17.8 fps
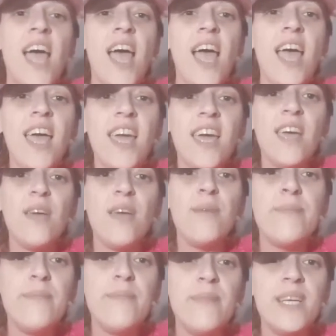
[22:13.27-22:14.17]

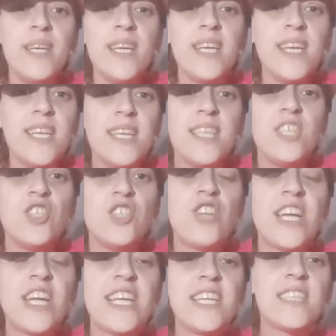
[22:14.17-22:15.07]

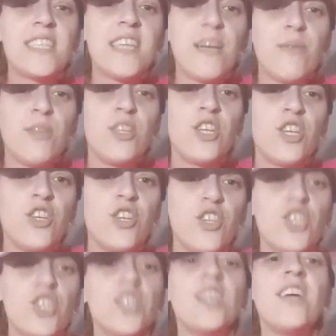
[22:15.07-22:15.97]
Drink, towel and
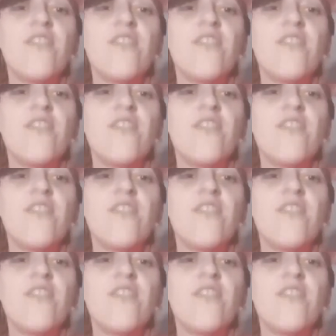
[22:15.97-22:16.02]
cushion.